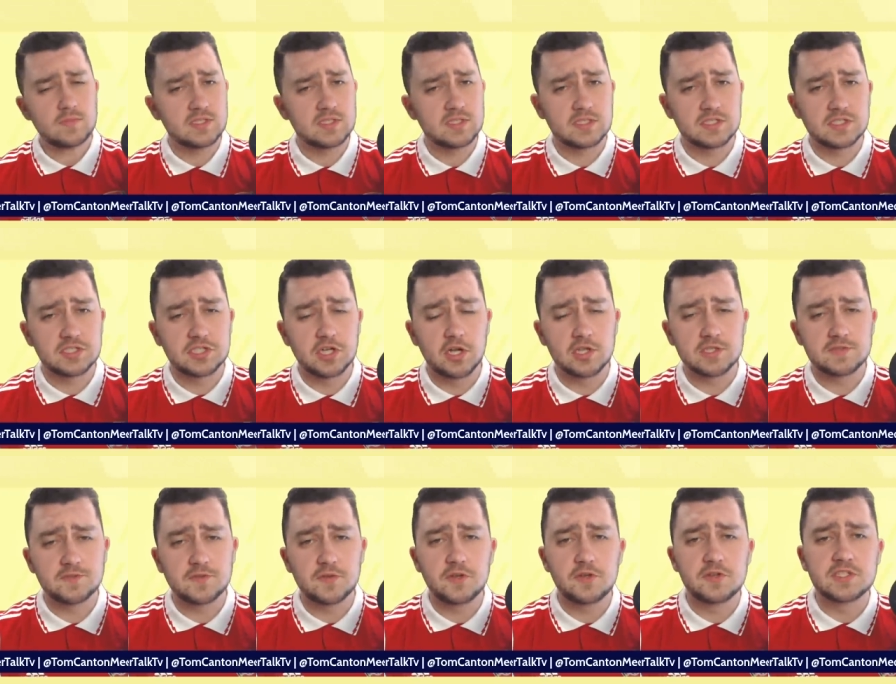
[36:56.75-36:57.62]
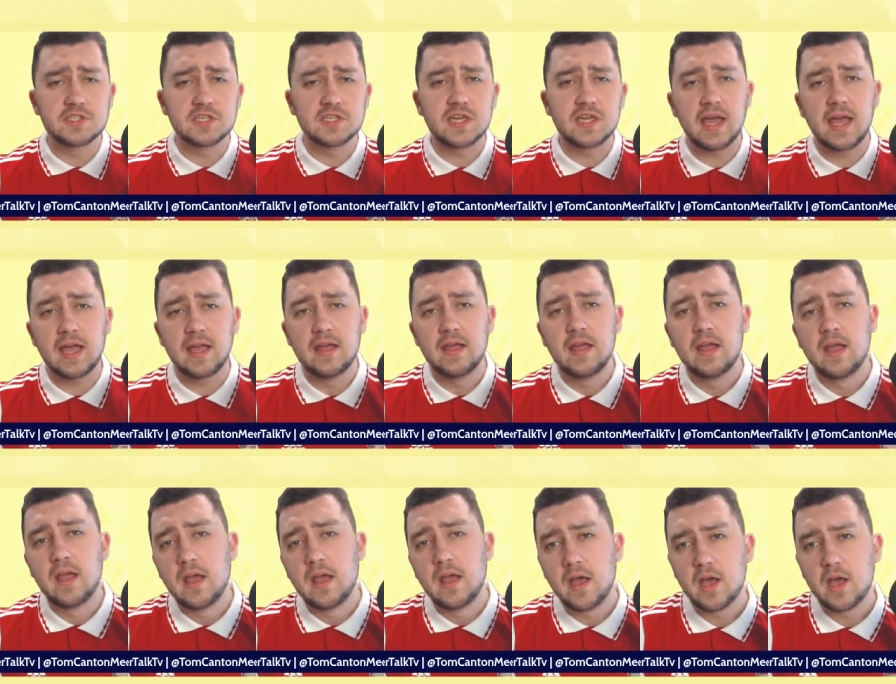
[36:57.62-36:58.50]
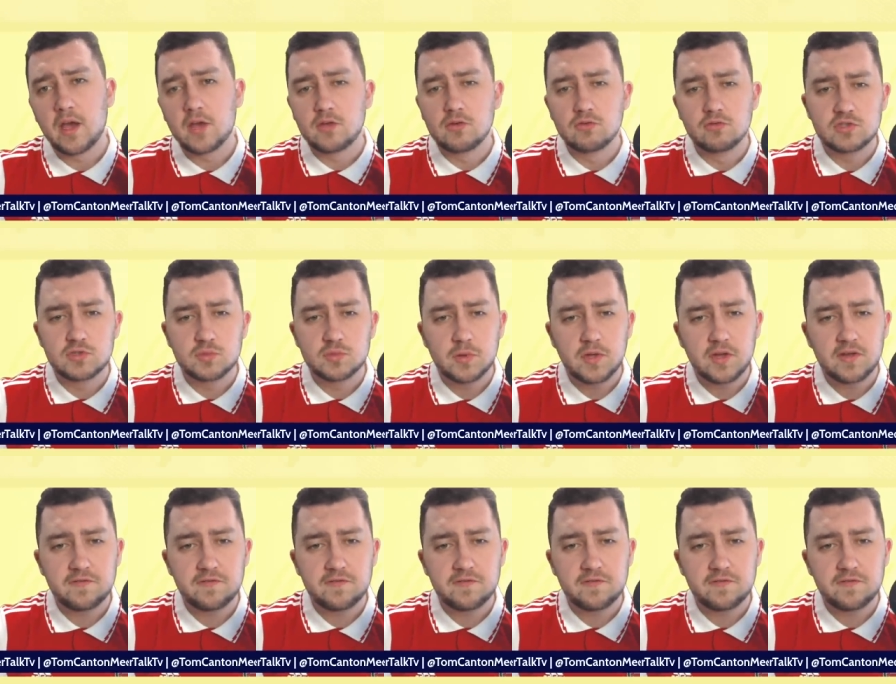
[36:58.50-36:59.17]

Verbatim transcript: There's a chance for you to get uh, your Twitter